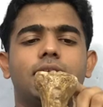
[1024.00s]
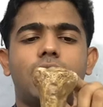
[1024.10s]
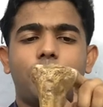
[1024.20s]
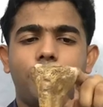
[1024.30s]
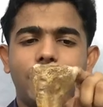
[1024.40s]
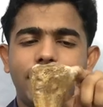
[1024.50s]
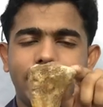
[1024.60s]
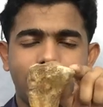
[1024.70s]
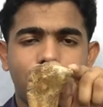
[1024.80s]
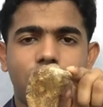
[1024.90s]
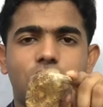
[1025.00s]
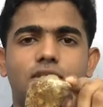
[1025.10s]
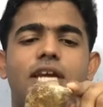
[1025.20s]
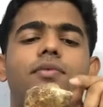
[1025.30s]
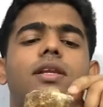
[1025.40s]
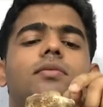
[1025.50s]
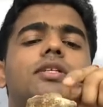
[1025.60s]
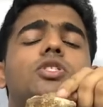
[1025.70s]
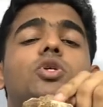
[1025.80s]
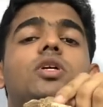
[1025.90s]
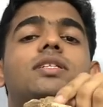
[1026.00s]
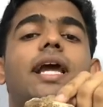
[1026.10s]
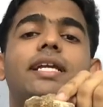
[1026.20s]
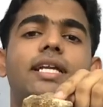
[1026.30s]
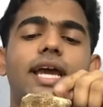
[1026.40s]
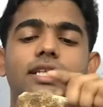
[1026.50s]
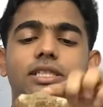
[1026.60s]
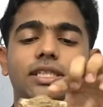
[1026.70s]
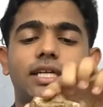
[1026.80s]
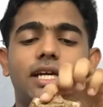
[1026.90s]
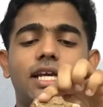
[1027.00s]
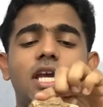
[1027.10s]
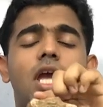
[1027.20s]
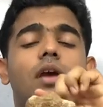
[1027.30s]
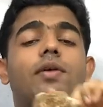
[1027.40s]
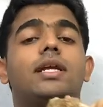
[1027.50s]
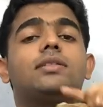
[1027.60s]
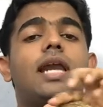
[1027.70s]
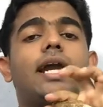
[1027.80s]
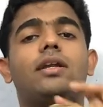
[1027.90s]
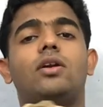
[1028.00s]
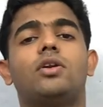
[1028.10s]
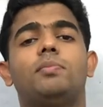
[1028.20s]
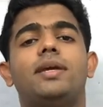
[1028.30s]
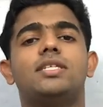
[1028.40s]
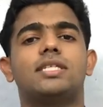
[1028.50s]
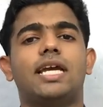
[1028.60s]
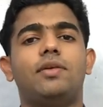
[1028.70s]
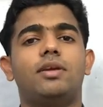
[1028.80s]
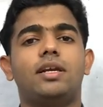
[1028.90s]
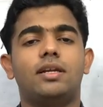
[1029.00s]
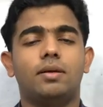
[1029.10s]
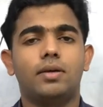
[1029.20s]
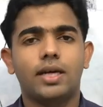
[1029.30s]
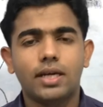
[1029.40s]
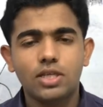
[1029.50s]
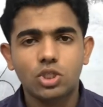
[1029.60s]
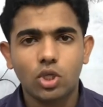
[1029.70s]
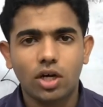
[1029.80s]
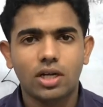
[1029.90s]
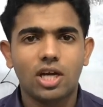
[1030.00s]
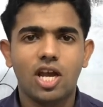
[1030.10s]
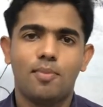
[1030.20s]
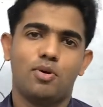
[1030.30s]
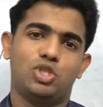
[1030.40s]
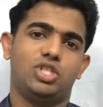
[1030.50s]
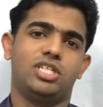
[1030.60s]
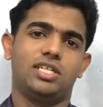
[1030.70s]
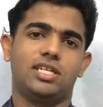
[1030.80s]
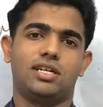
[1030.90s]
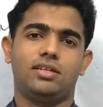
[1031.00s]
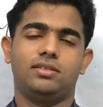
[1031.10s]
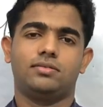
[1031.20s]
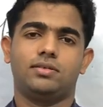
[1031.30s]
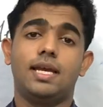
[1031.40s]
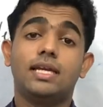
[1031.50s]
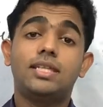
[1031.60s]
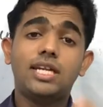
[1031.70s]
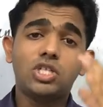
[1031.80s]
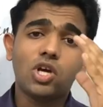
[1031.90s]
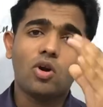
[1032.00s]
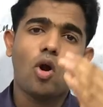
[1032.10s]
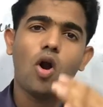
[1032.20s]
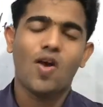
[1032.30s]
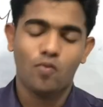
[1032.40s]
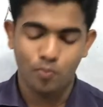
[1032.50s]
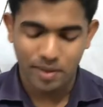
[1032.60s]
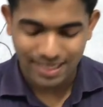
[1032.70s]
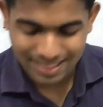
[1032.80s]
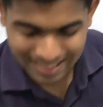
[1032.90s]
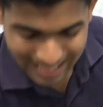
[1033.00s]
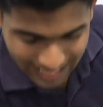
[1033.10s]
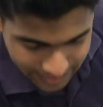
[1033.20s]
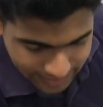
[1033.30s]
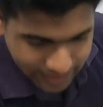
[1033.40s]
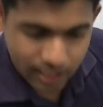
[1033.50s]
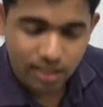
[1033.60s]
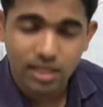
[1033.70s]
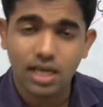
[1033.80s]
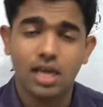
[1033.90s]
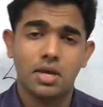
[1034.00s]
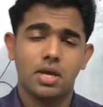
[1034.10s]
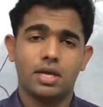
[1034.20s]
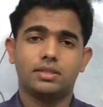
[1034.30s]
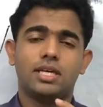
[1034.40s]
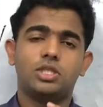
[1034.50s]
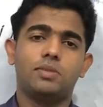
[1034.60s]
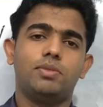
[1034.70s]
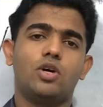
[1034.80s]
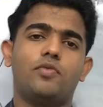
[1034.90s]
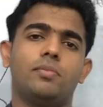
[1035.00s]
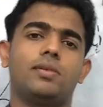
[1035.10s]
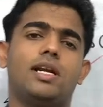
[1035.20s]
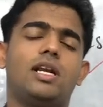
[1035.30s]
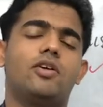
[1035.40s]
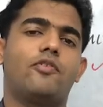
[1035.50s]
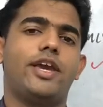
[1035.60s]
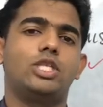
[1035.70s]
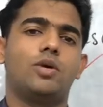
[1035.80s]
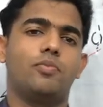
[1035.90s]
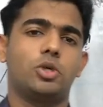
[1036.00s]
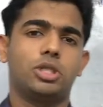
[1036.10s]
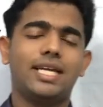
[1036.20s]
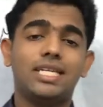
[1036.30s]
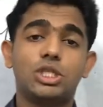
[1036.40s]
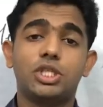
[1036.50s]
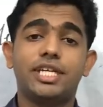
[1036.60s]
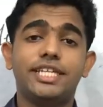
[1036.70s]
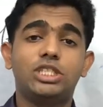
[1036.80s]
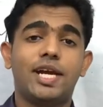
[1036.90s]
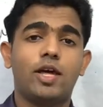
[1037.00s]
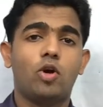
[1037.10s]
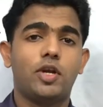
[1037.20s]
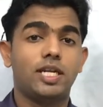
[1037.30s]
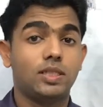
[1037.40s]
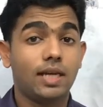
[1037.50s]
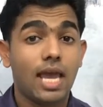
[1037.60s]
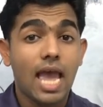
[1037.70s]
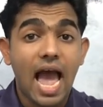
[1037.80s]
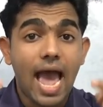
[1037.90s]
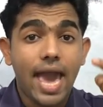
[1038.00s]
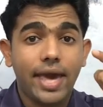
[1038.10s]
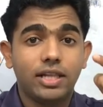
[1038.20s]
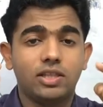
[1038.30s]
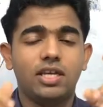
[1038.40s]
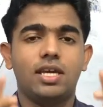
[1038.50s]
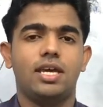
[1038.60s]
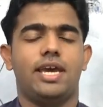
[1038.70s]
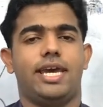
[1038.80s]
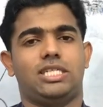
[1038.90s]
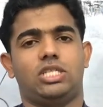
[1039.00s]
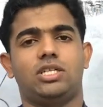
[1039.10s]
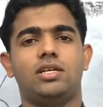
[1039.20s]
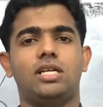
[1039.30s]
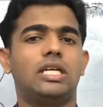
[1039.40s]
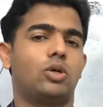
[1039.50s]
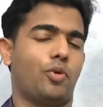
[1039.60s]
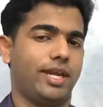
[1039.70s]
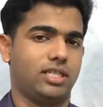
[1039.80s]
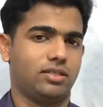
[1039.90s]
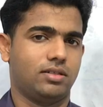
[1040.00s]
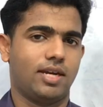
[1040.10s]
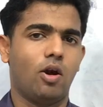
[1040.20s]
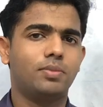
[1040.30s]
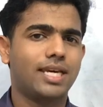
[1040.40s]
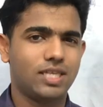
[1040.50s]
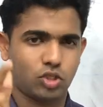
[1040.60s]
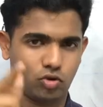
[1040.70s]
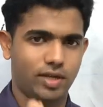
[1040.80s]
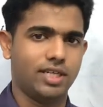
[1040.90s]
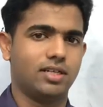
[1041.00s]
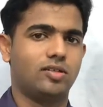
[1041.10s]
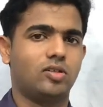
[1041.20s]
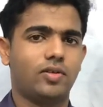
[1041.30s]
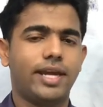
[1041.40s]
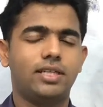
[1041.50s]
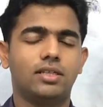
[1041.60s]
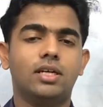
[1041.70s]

the medial menisci will distort slightly anteriorly, whereas lateral menisci will distort posteriorly. That's the role of menisci in the tibiofemoral range of motion, that is in the internal rotation and the external rotation. I hope that is clear, right?